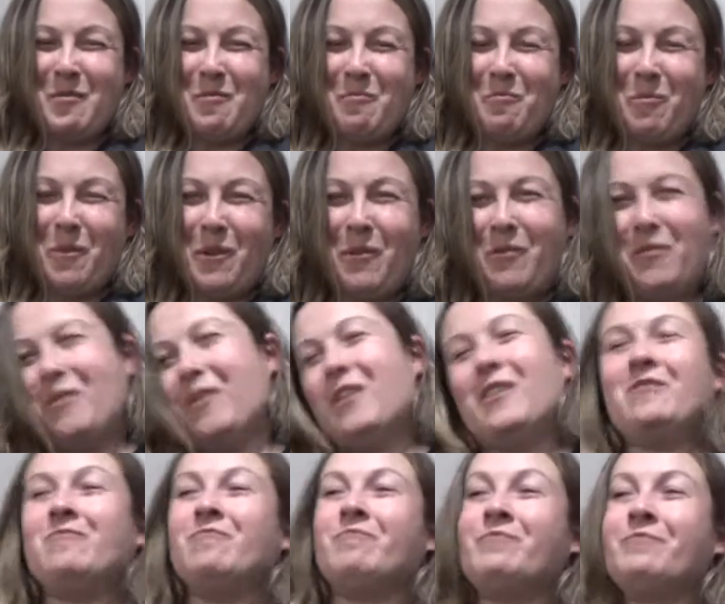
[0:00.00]

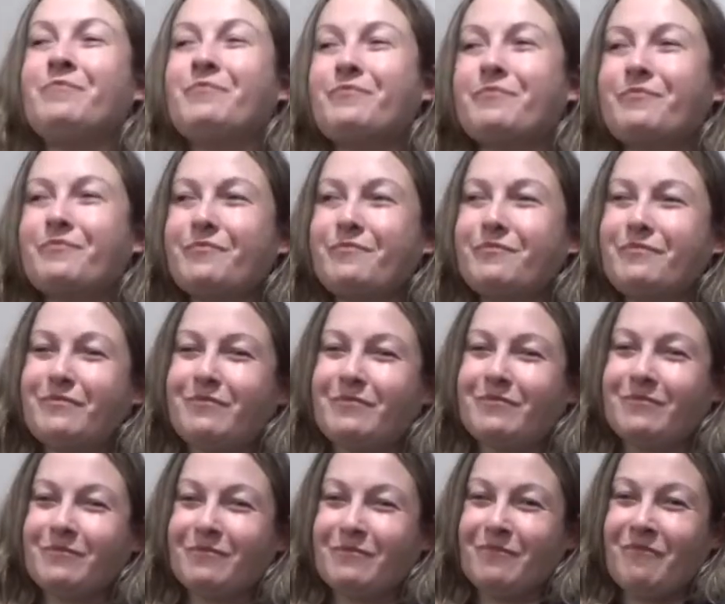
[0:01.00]
boyfriend,
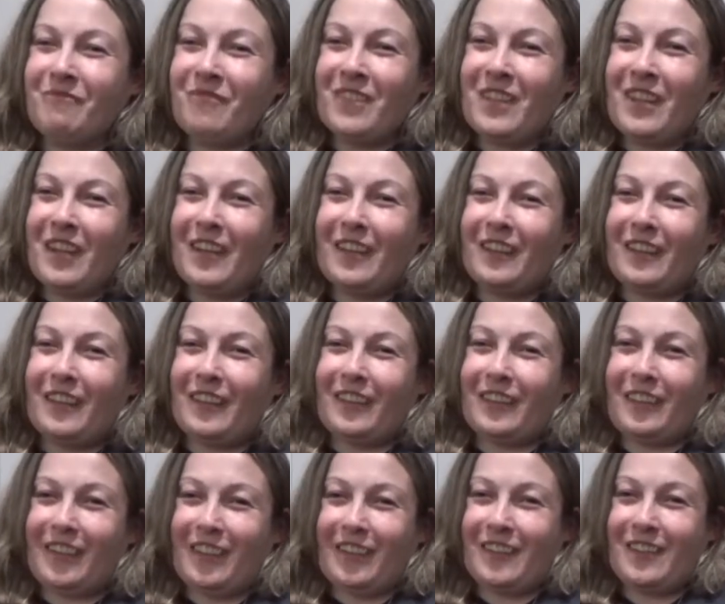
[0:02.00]
I
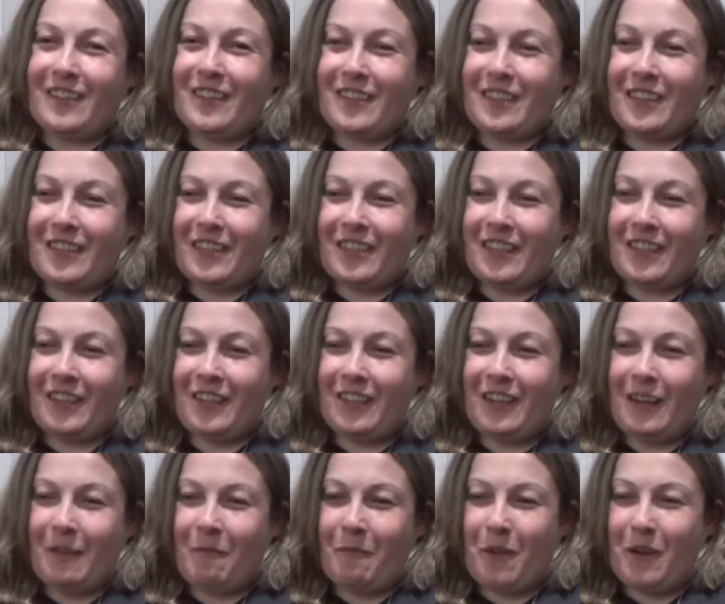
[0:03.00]
think that is
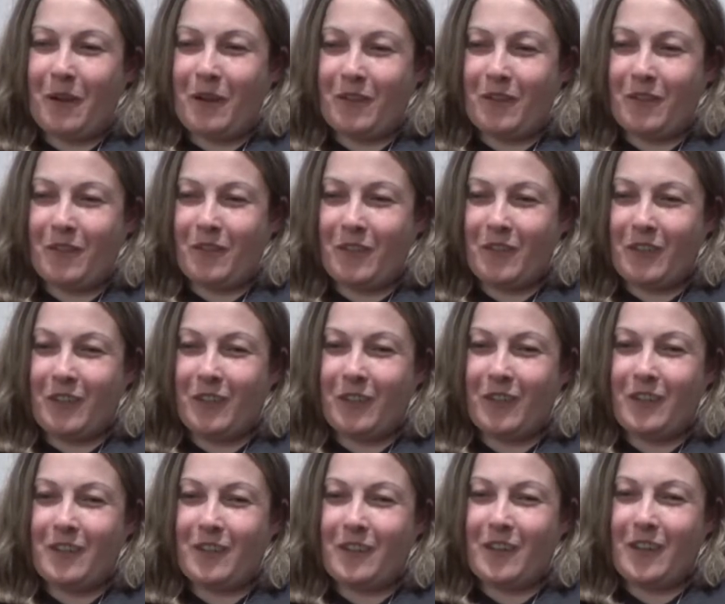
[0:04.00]
a minus for
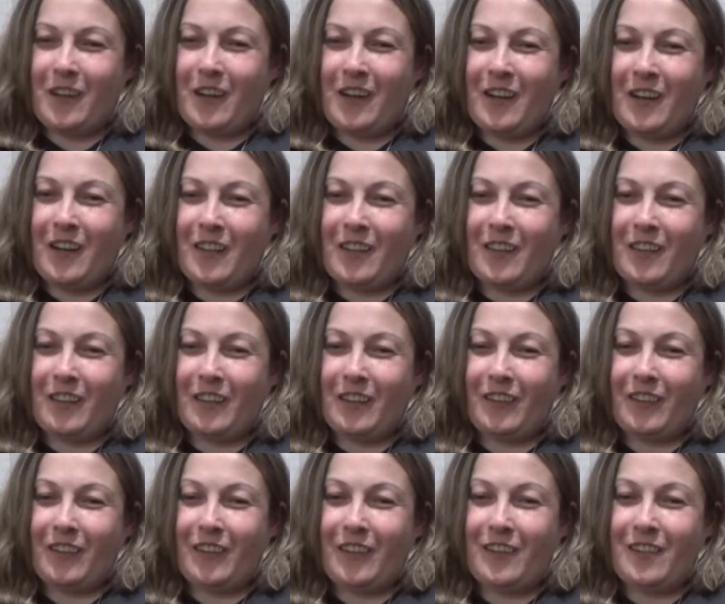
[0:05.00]
her. And I think
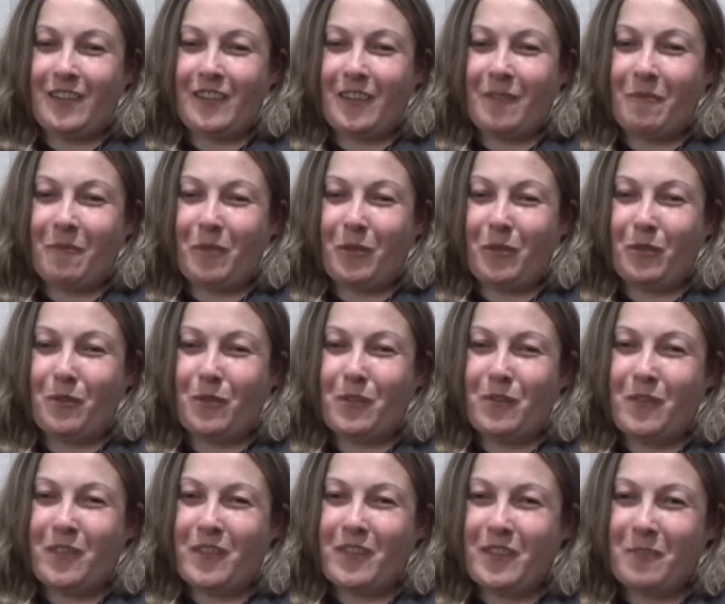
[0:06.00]
that is number 3
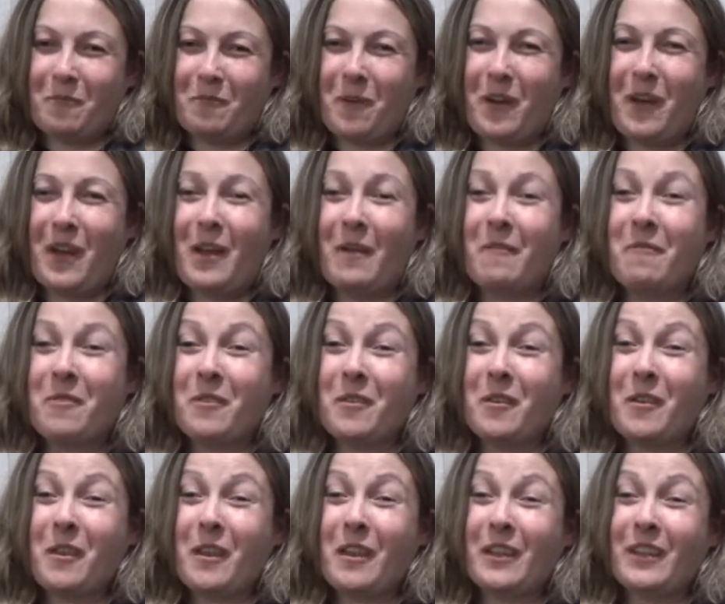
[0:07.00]
reason why I would
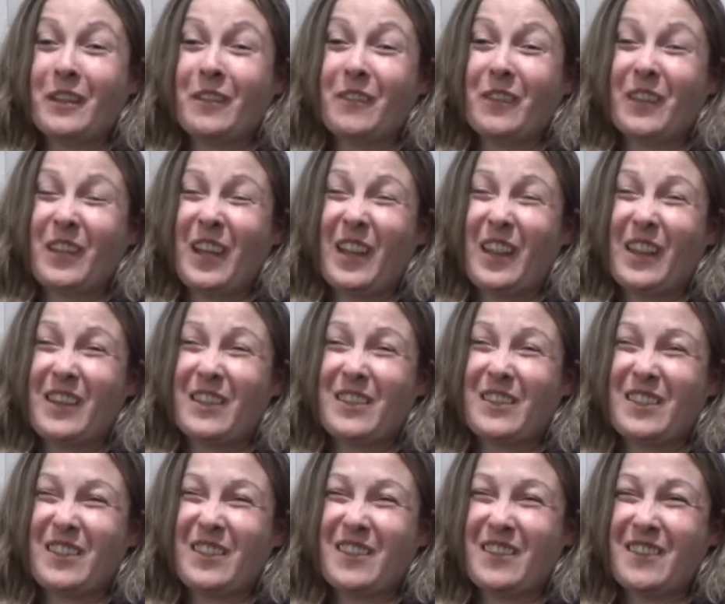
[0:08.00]
not like to be Kylie
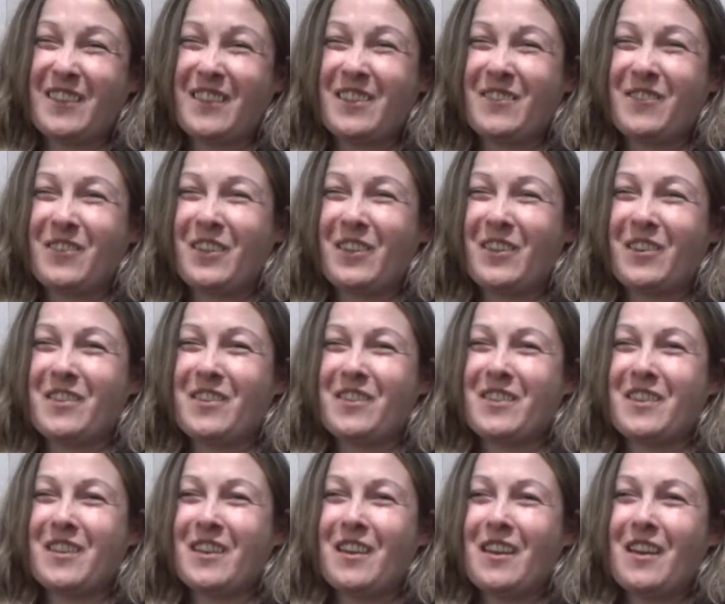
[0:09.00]
Jenner, is because